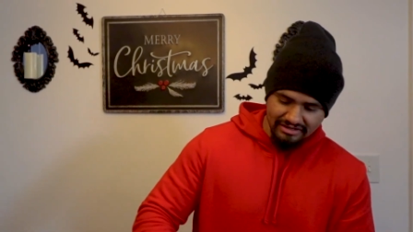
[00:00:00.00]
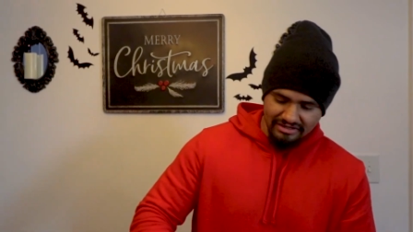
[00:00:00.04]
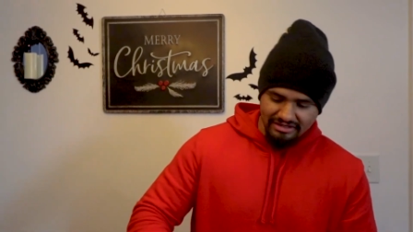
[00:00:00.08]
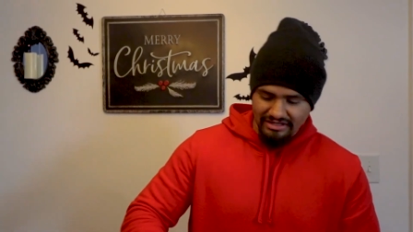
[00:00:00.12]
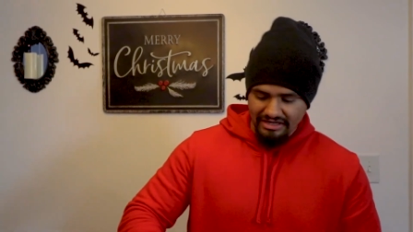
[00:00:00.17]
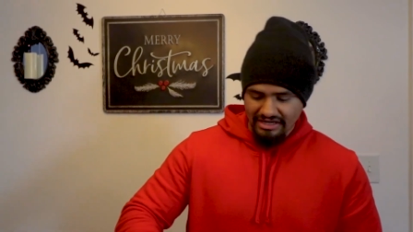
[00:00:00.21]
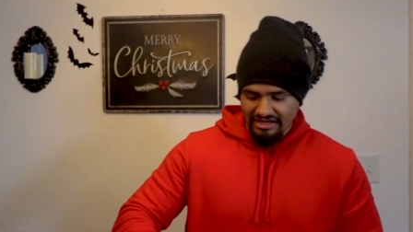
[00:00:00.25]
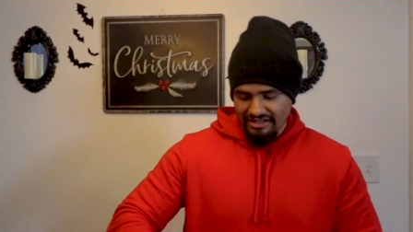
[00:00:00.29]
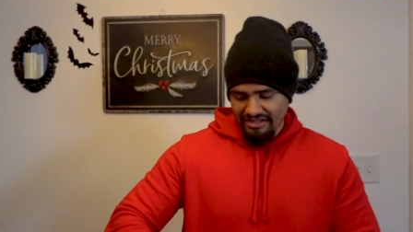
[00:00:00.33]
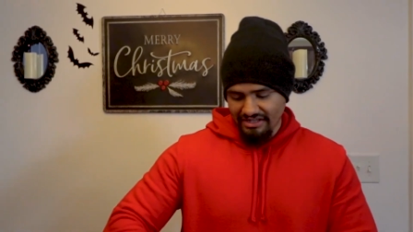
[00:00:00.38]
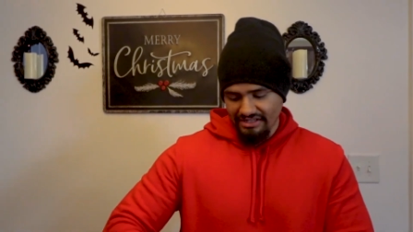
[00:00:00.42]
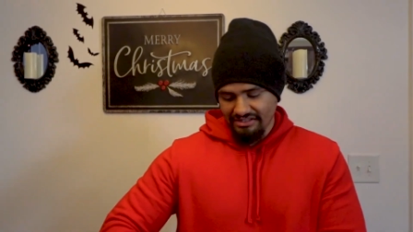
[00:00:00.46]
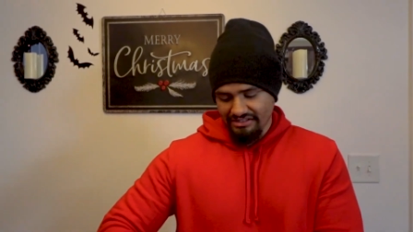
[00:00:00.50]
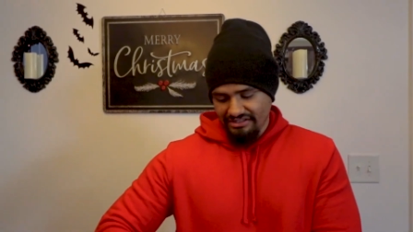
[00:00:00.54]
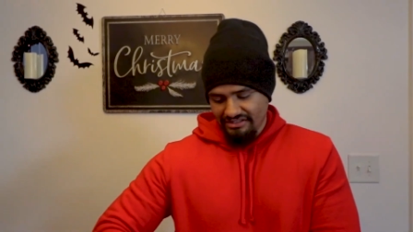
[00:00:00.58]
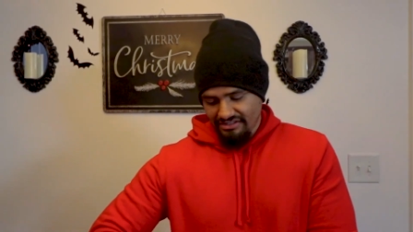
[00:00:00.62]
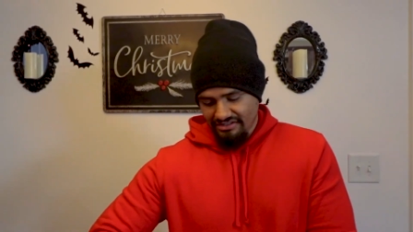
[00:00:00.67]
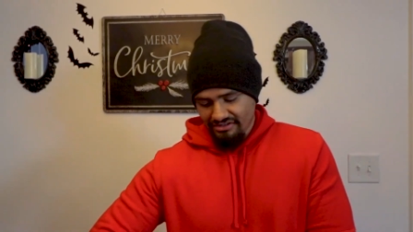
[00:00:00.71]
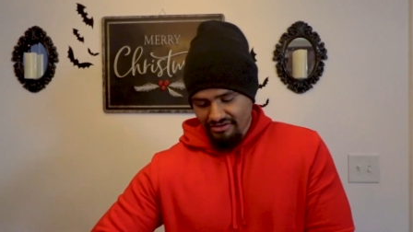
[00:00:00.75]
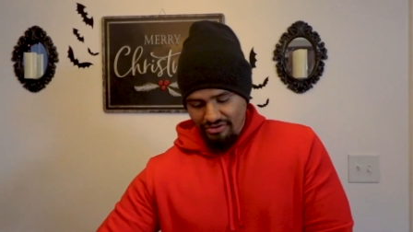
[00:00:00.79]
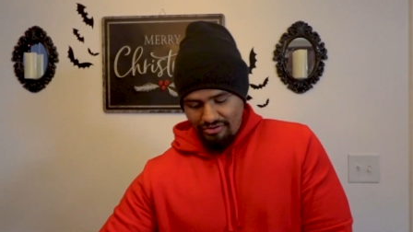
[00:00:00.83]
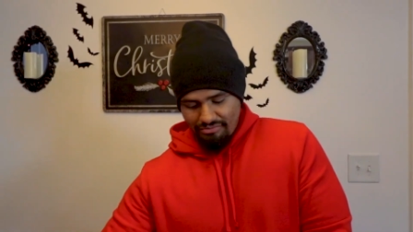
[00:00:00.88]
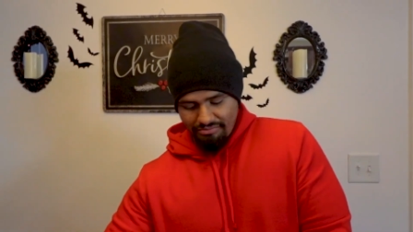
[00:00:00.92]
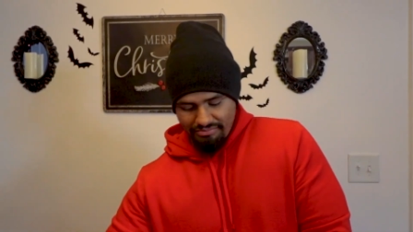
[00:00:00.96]
Now
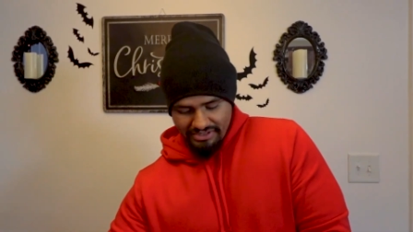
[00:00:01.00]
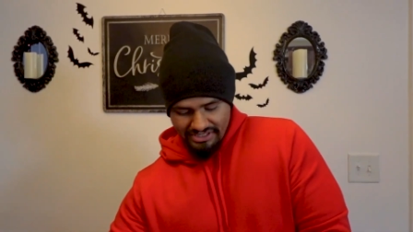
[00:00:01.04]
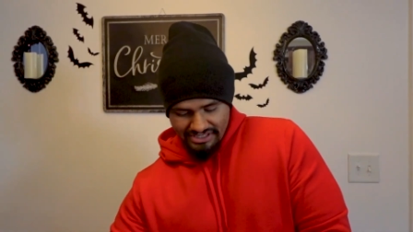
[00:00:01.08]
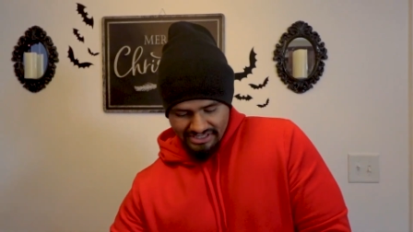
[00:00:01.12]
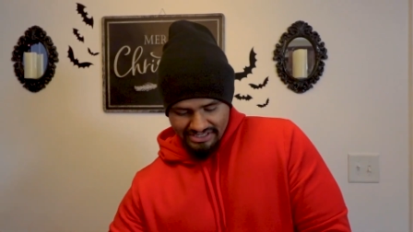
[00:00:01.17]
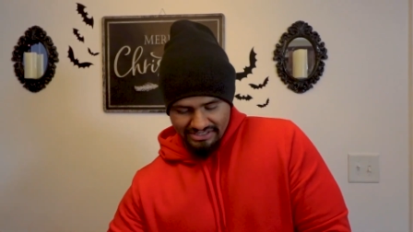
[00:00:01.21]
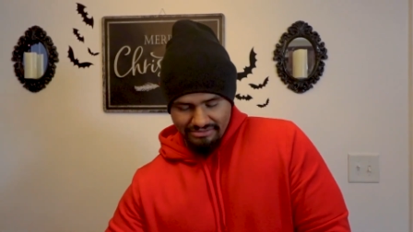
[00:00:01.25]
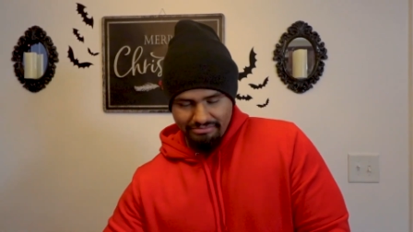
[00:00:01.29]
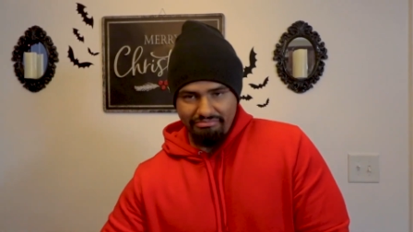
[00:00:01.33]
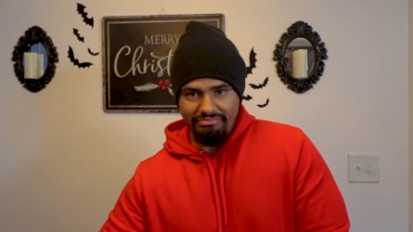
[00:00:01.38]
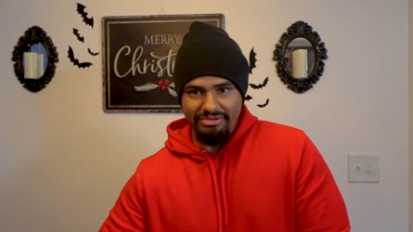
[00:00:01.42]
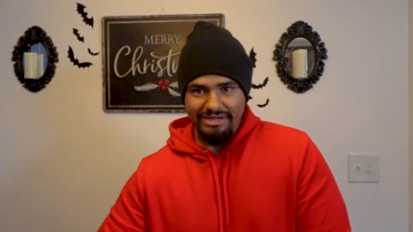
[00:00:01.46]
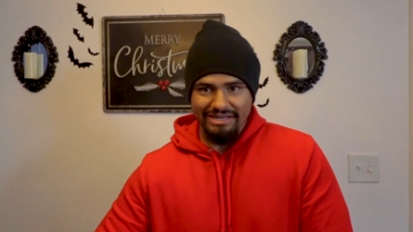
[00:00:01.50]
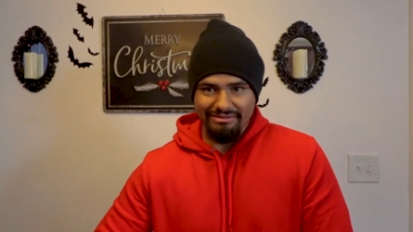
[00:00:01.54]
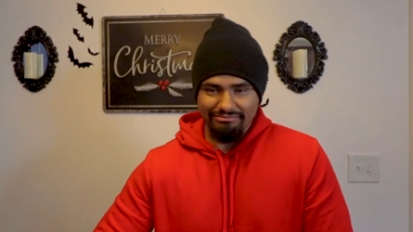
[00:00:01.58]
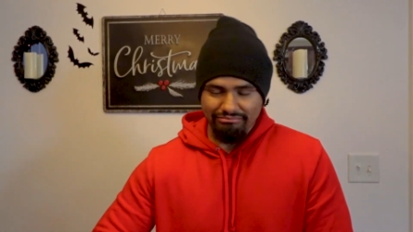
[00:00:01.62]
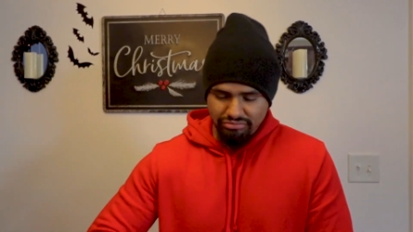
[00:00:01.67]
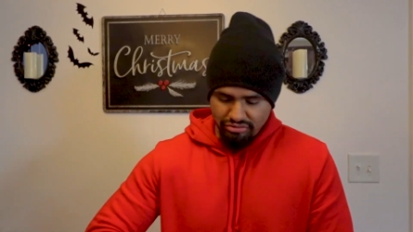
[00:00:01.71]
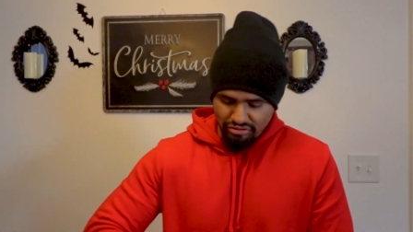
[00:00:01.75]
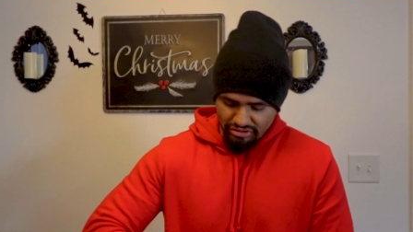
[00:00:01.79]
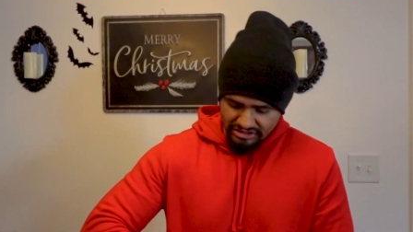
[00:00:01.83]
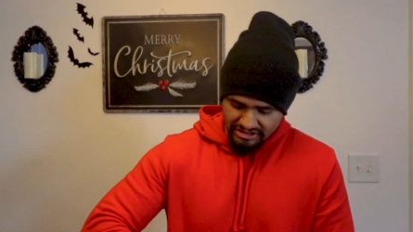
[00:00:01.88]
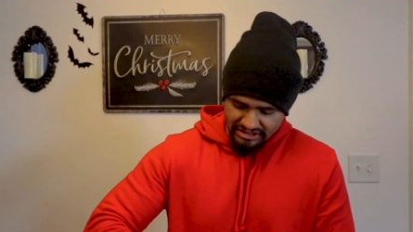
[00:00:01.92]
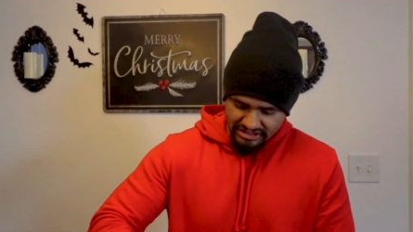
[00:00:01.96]
let's open this bad
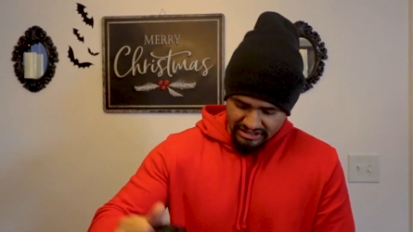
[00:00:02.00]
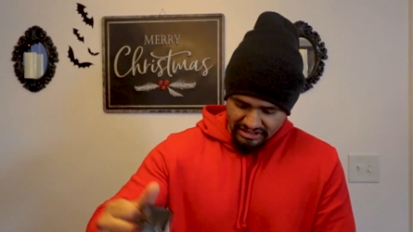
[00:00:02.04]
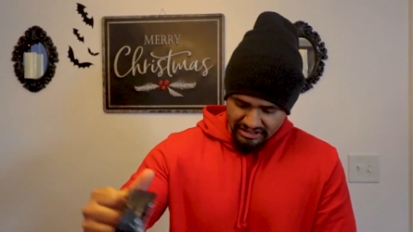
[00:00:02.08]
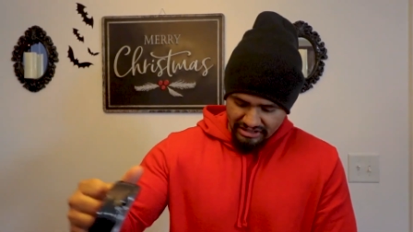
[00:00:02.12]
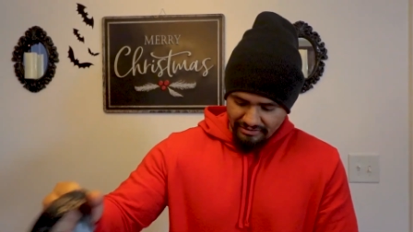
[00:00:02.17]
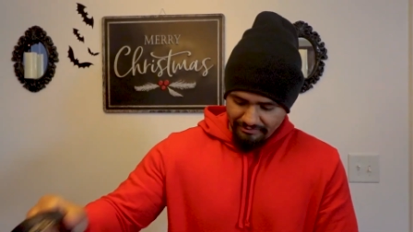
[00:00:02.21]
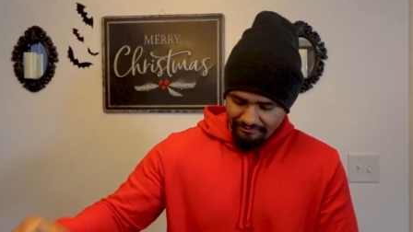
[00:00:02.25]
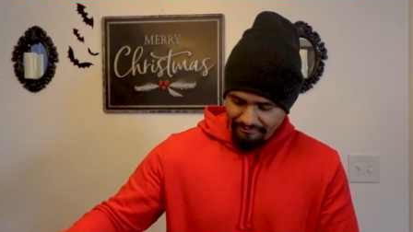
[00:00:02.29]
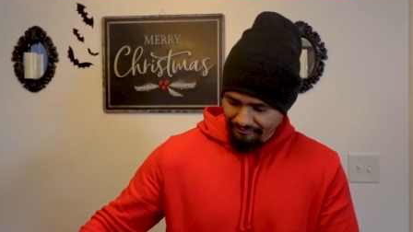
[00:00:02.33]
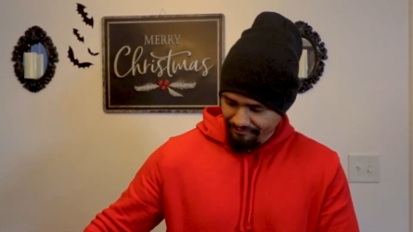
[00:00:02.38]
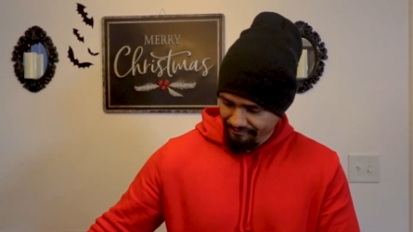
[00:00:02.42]
boy up.